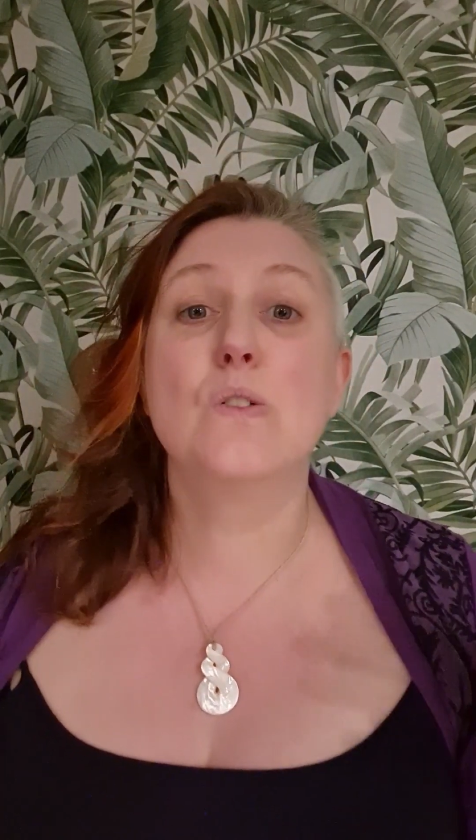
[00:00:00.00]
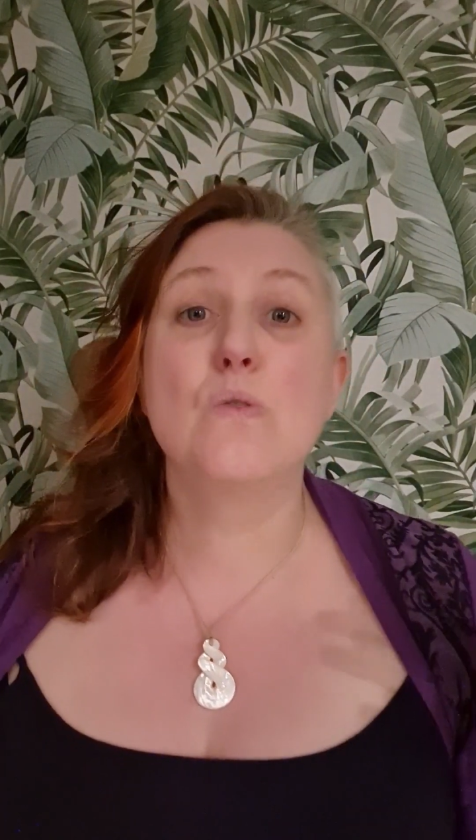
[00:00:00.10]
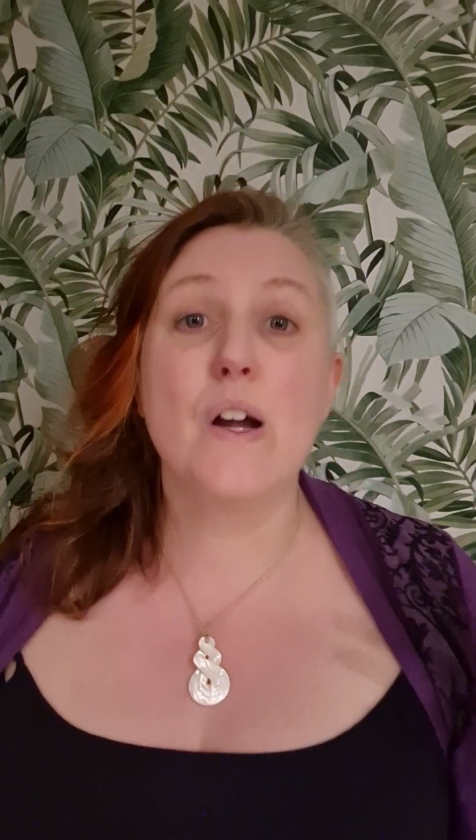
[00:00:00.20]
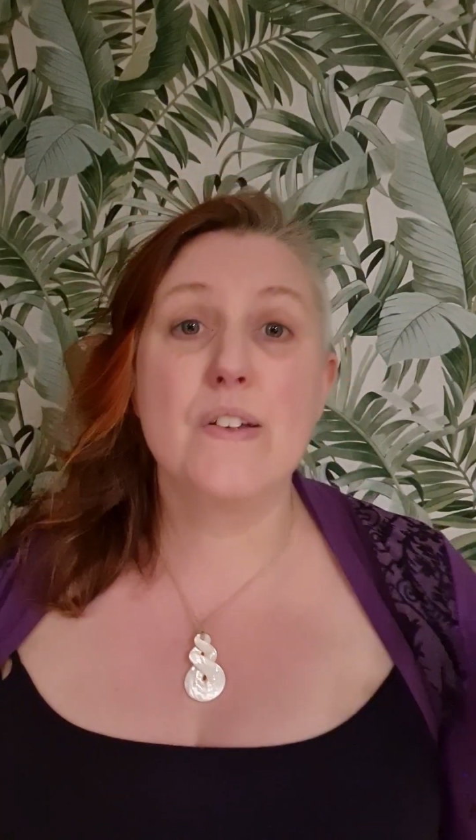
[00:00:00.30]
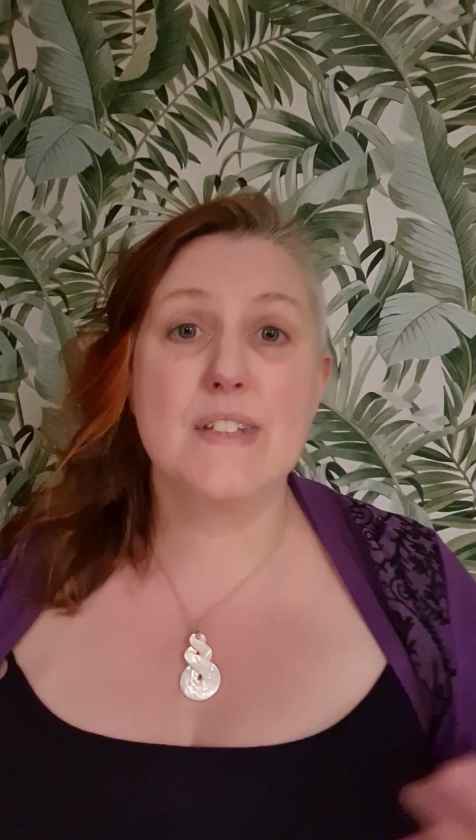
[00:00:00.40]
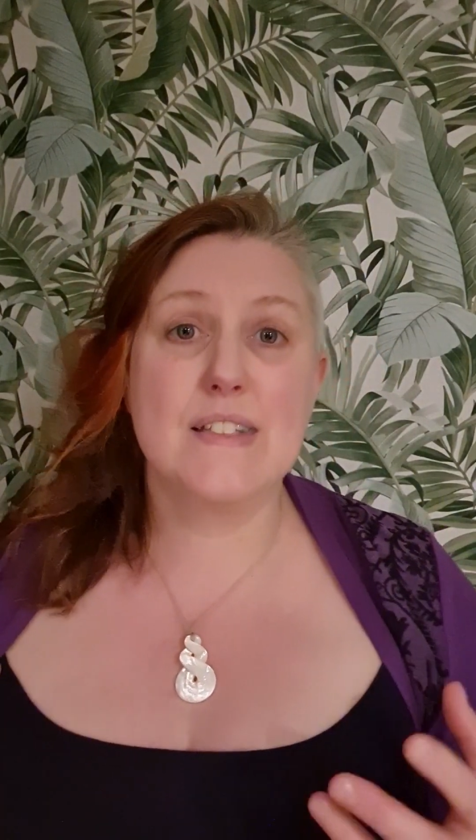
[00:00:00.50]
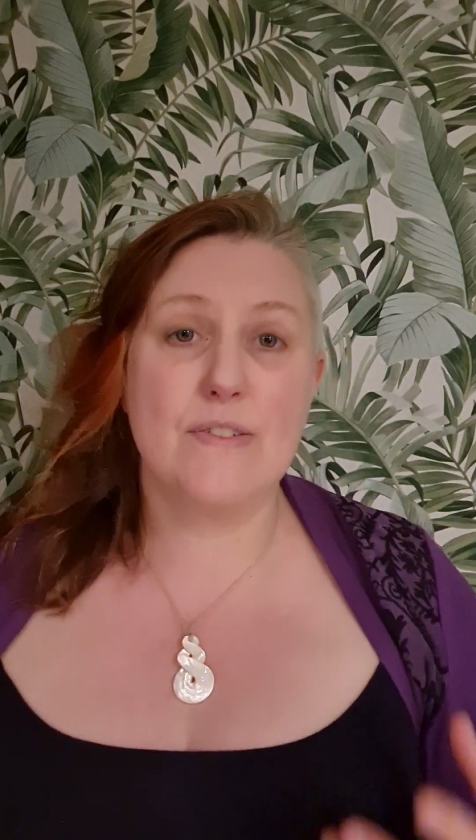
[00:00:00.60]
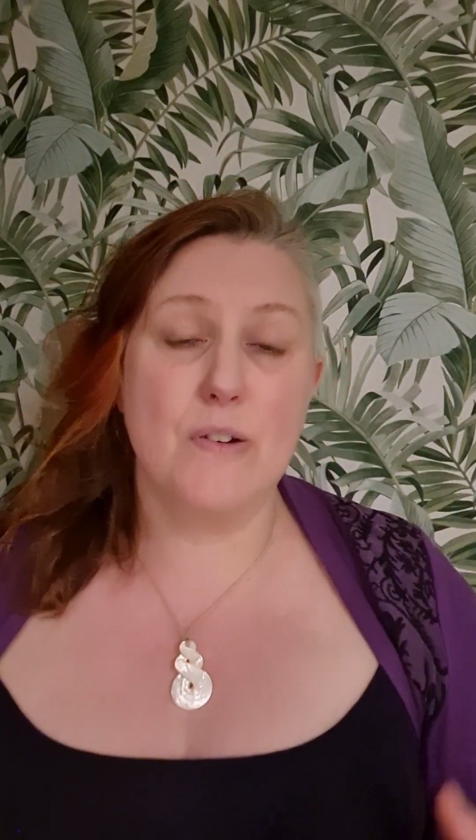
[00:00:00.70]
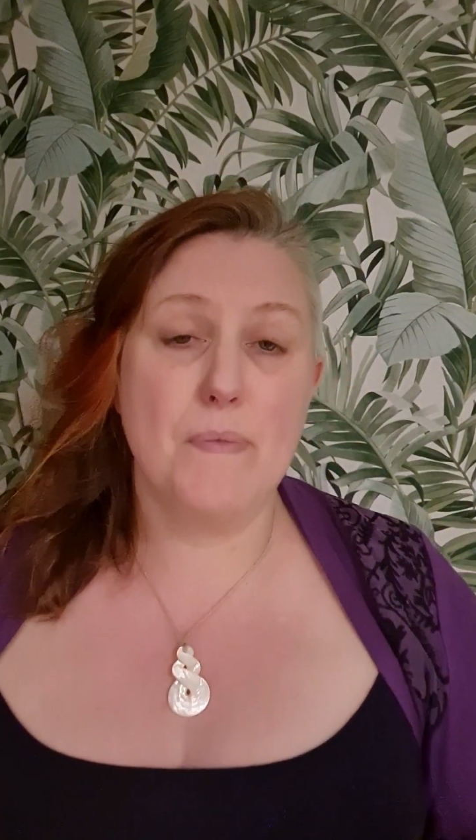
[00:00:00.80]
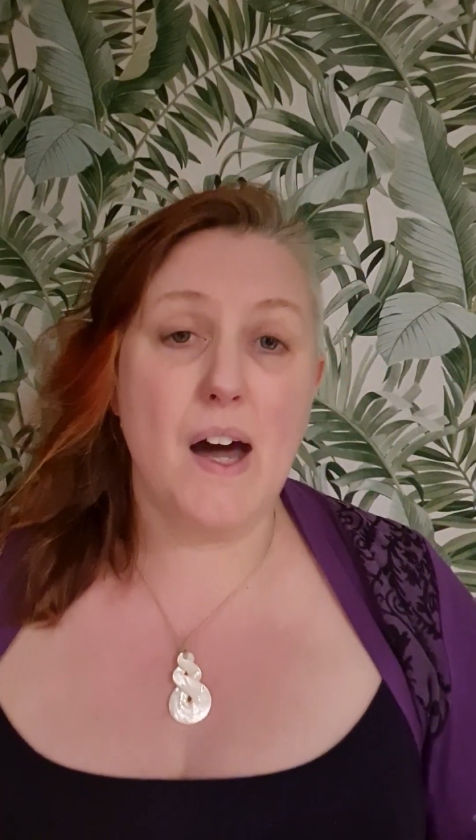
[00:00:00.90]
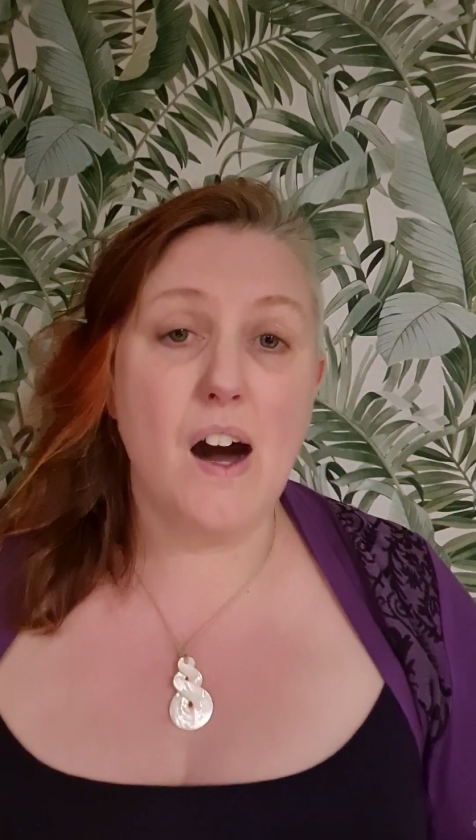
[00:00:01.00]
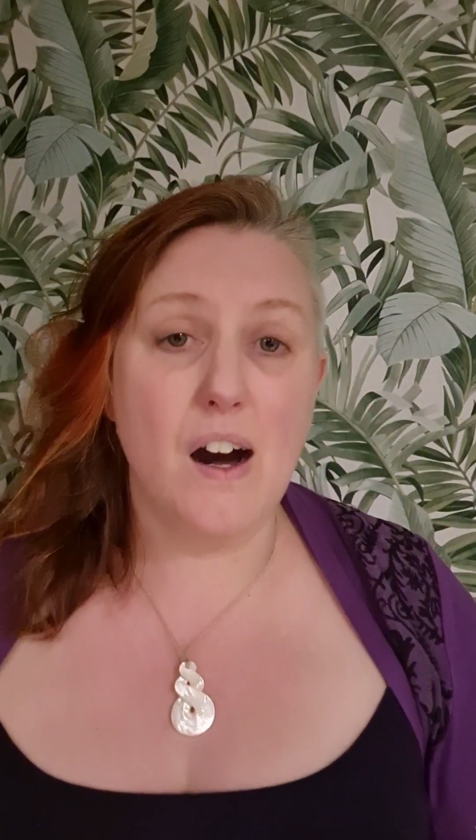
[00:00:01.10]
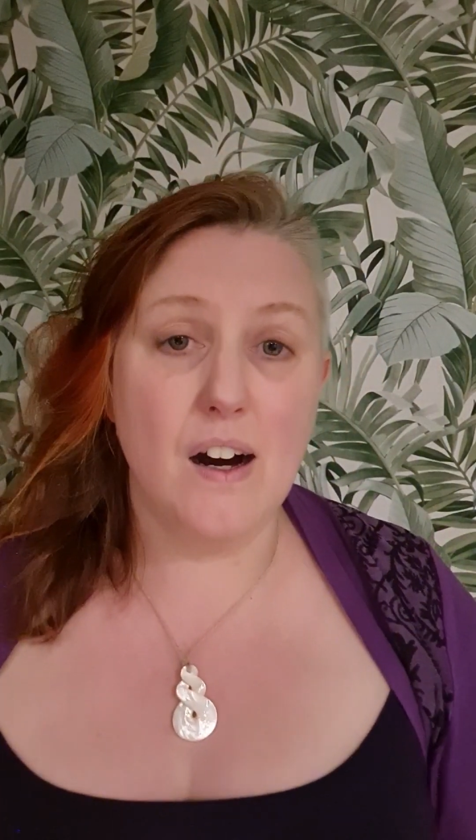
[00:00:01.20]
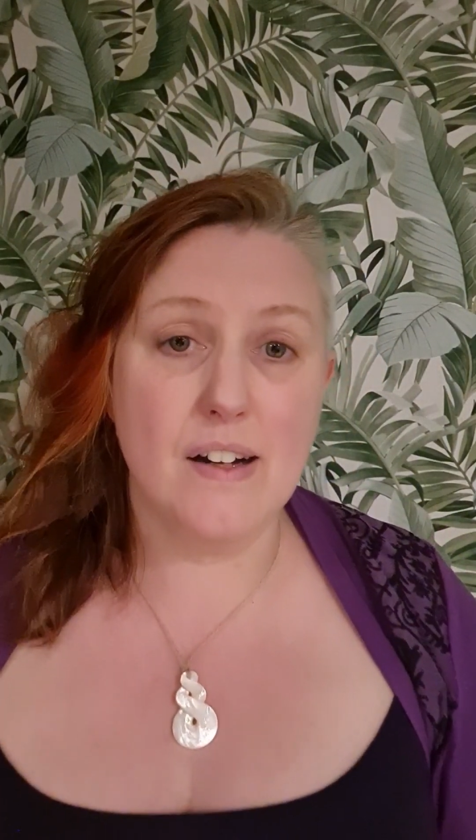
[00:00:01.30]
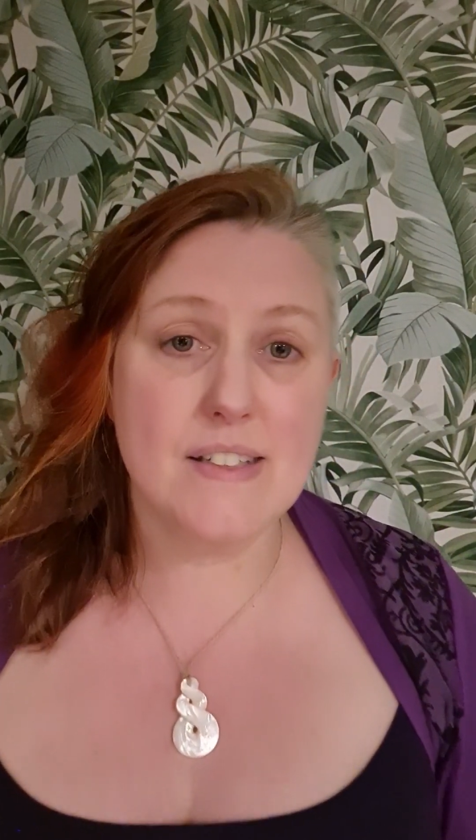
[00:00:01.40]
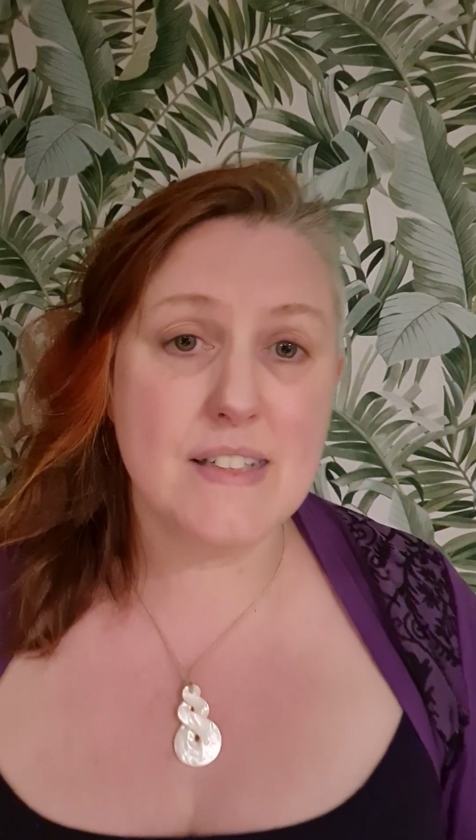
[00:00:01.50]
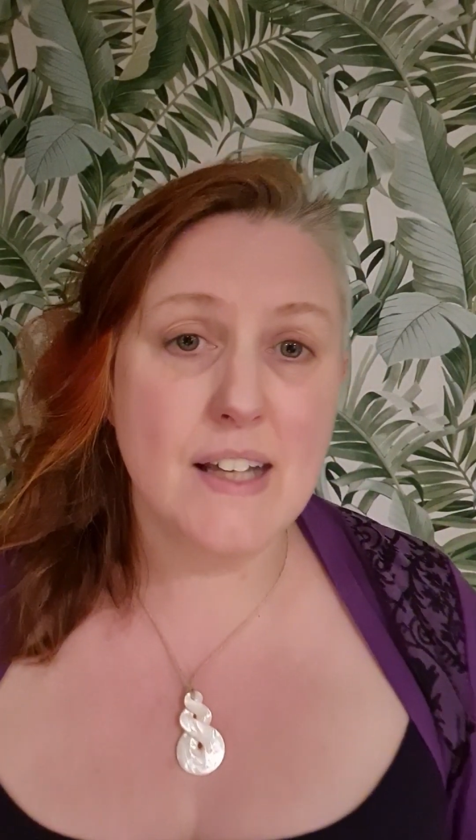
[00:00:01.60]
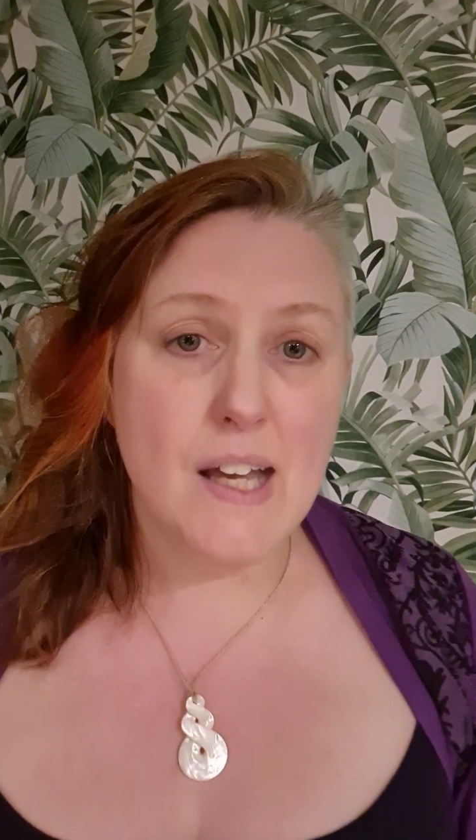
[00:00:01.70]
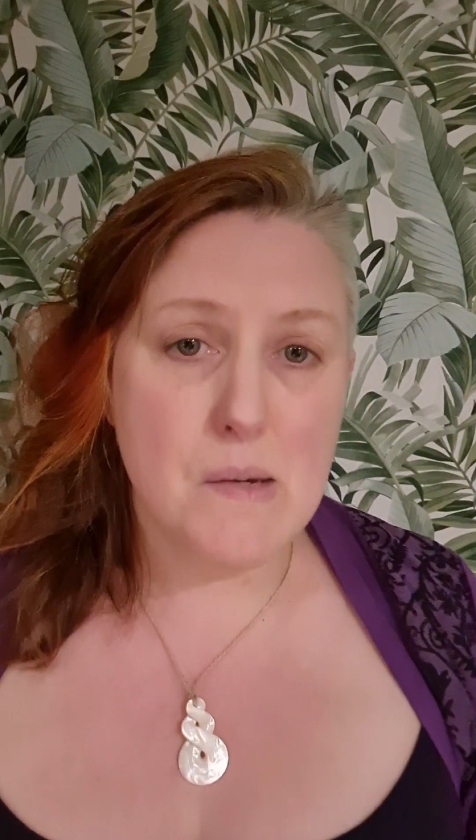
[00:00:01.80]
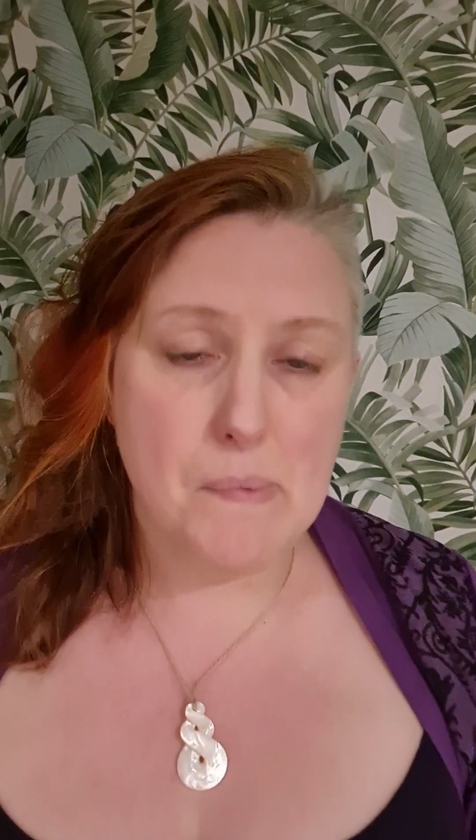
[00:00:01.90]
Roses from the Heart
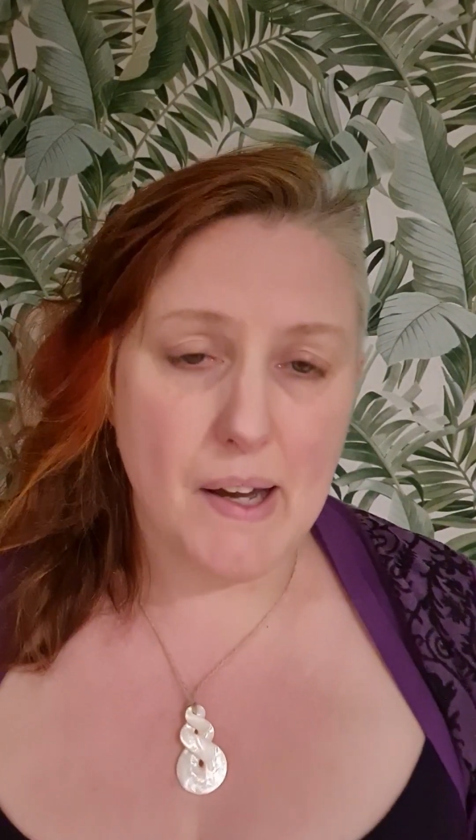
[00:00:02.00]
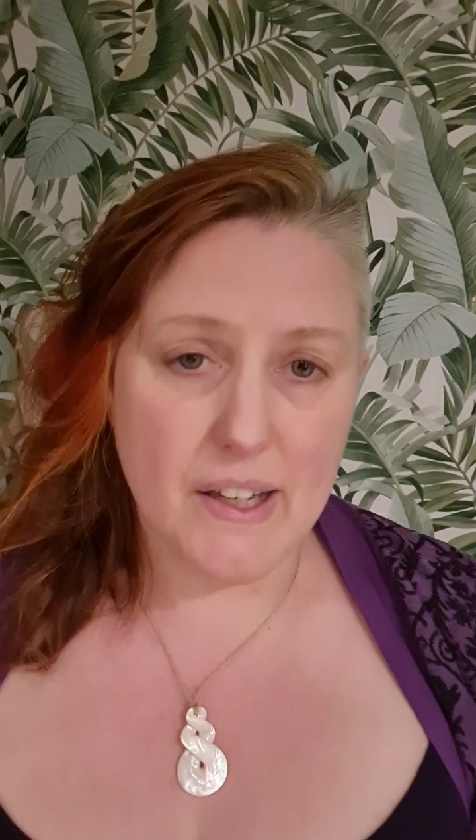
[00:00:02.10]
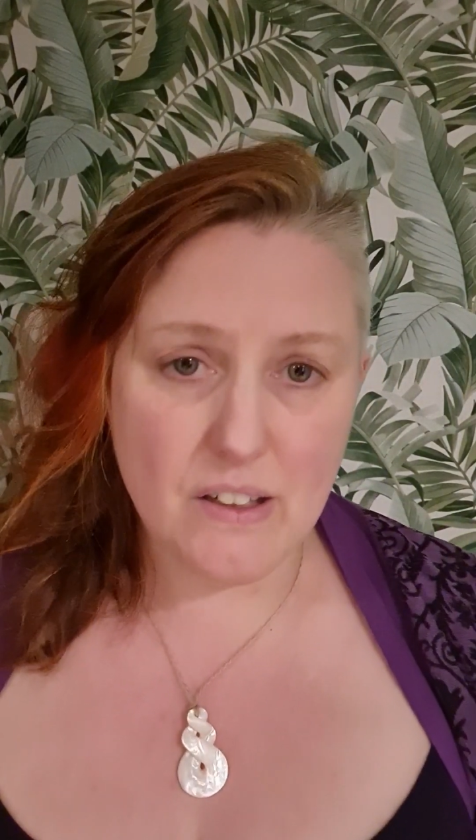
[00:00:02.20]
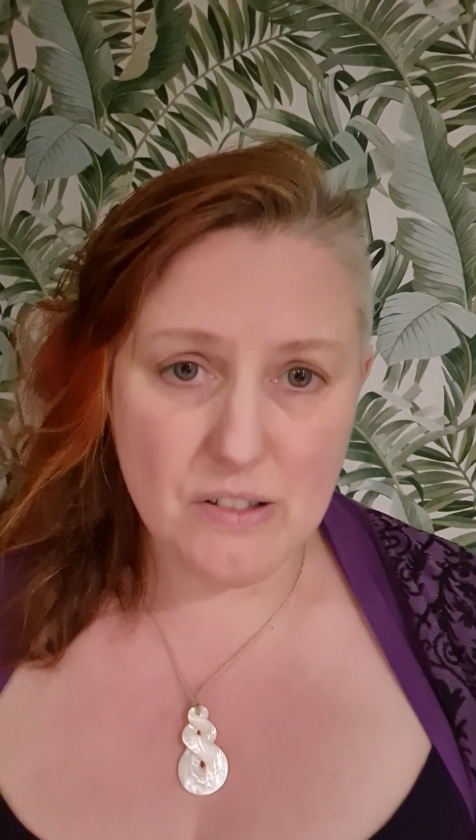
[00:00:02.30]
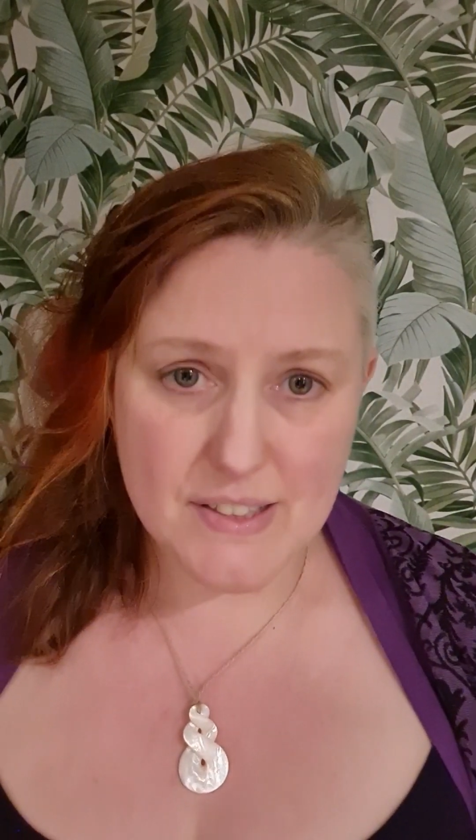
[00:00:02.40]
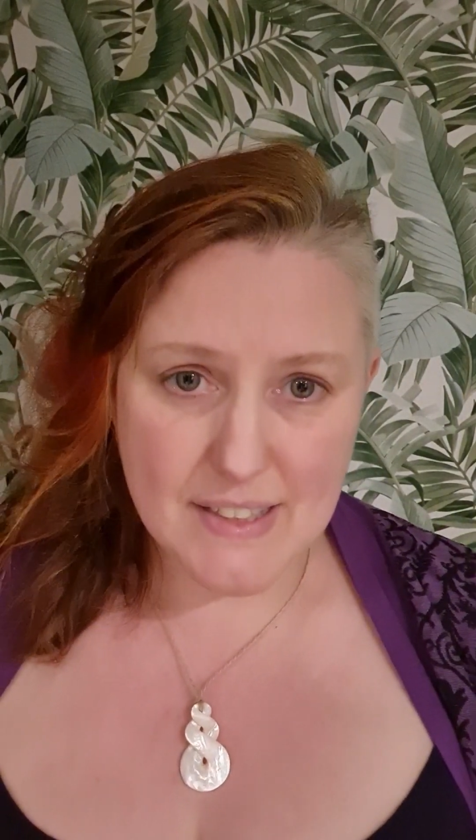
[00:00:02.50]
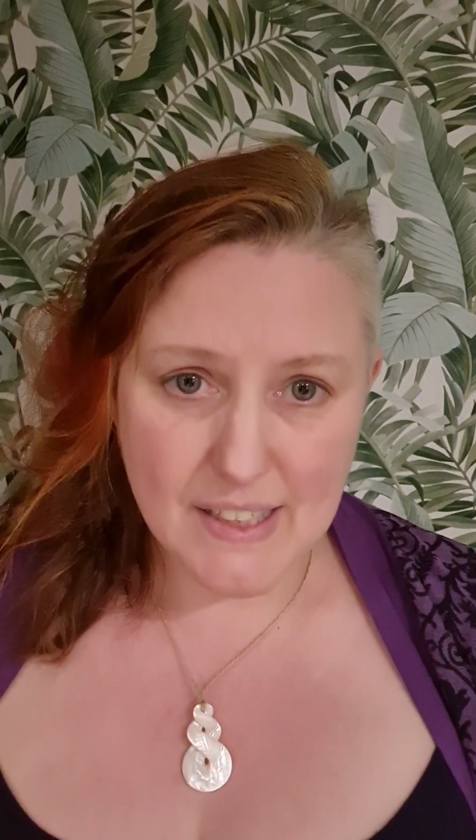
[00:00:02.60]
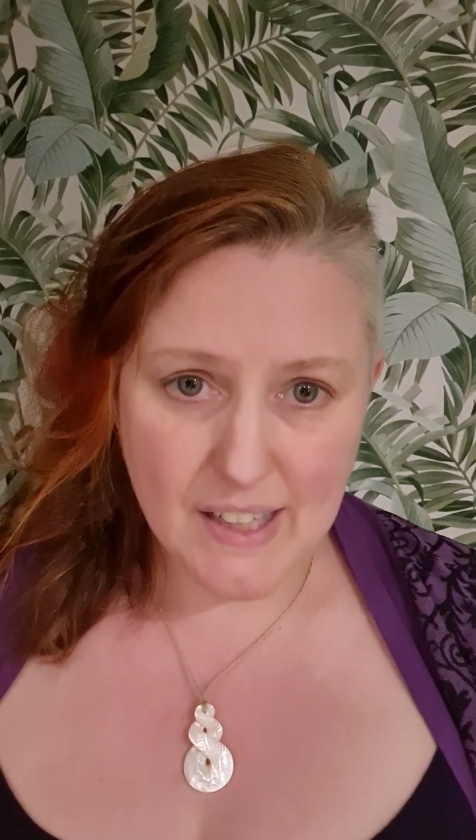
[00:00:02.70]
by Christina